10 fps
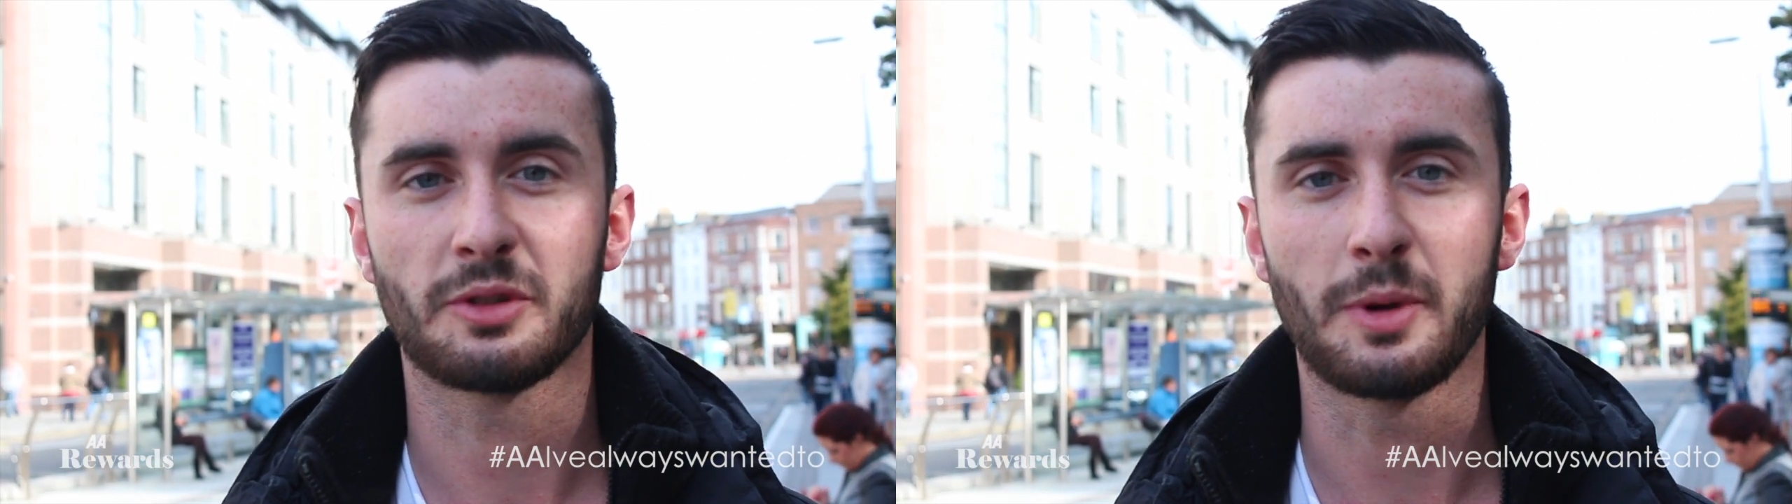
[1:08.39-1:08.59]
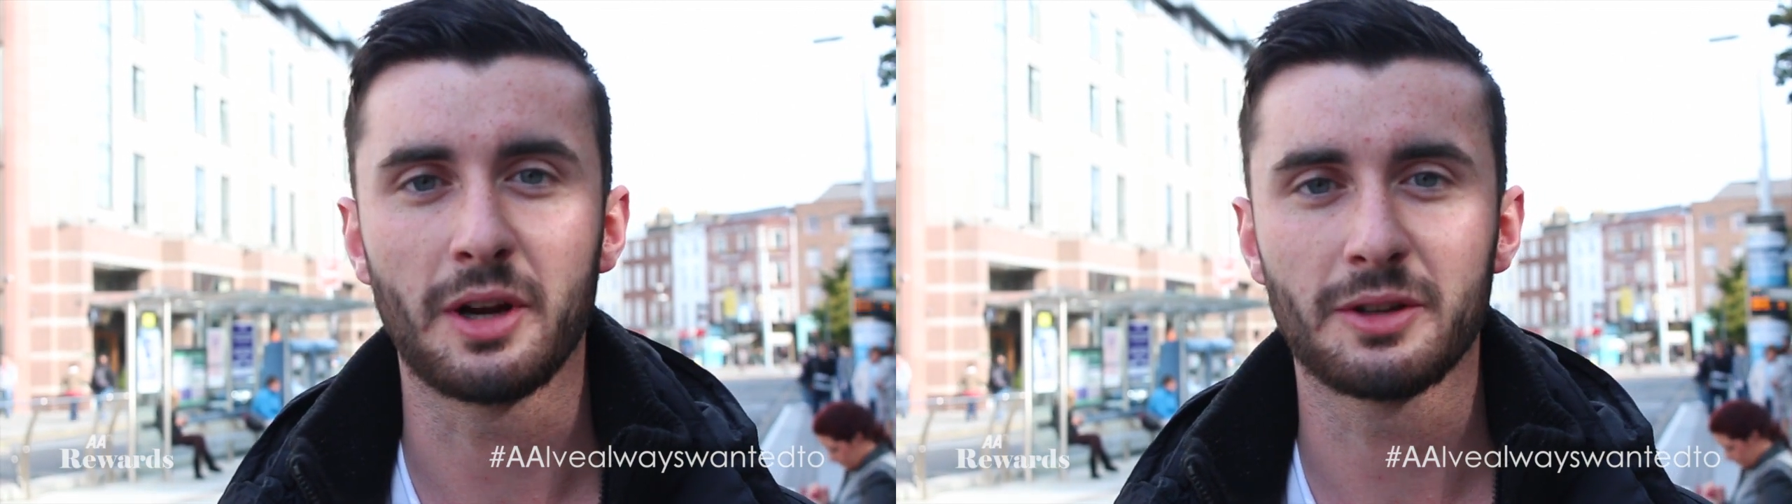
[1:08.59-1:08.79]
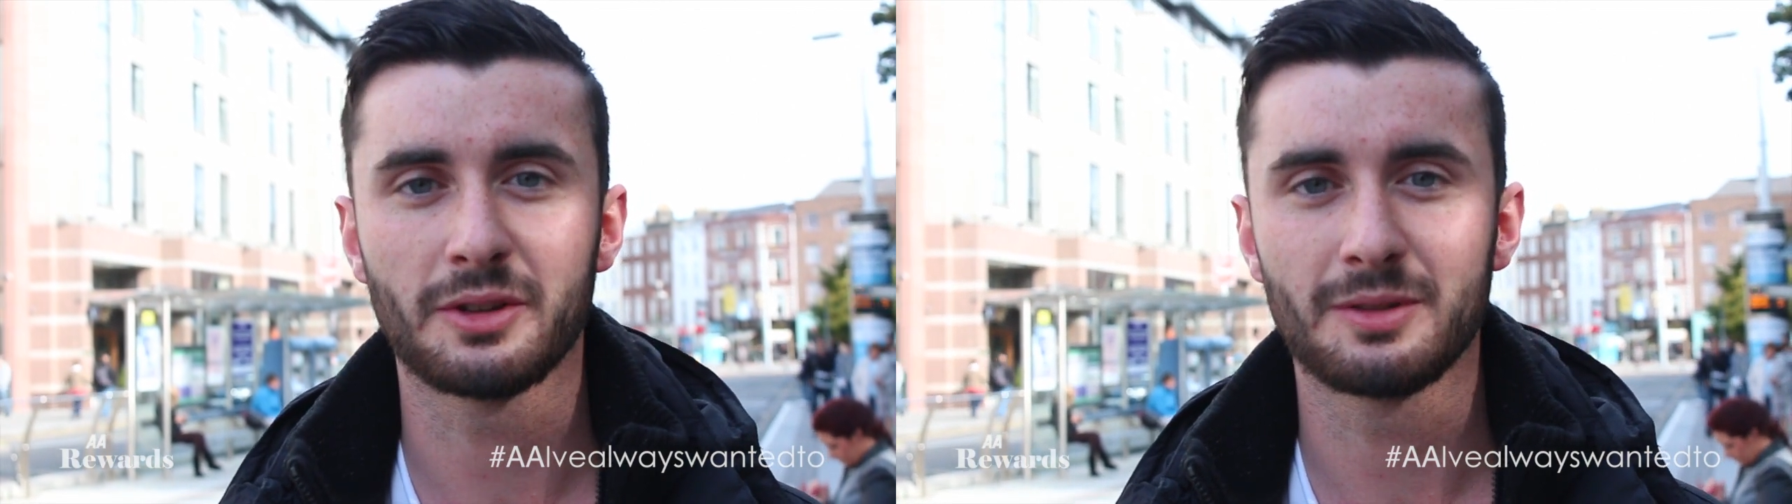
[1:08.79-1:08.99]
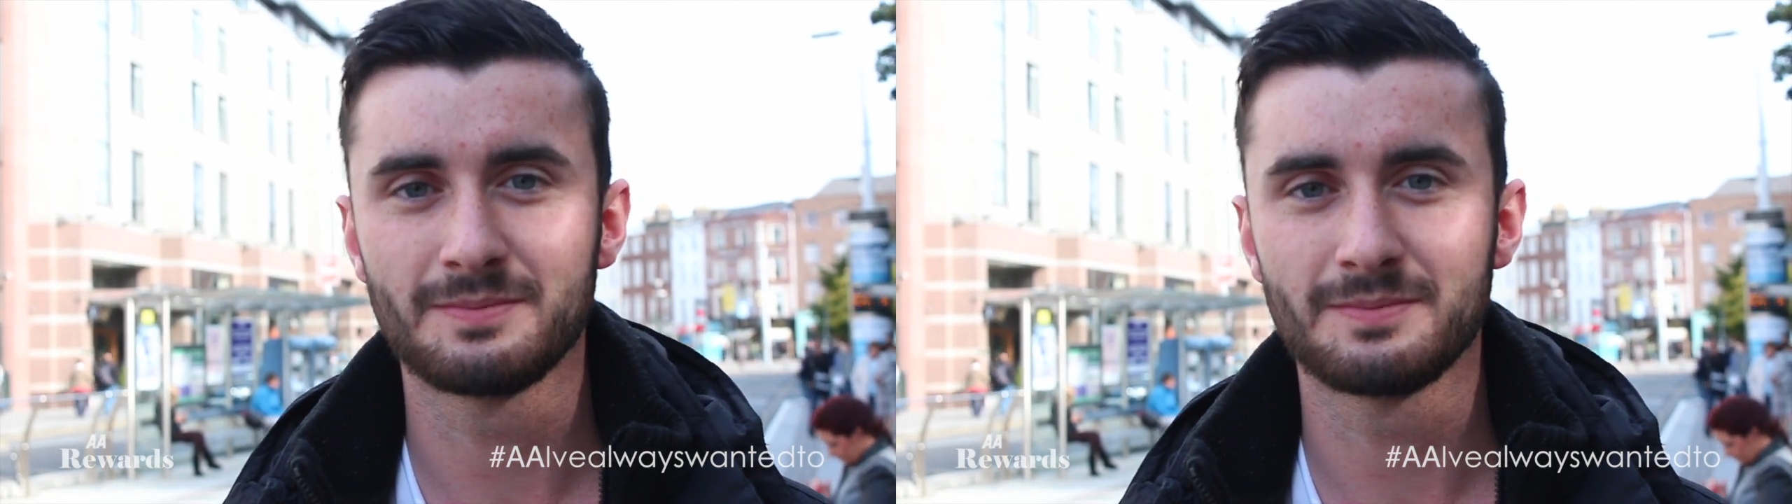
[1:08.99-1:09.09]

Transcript: experience.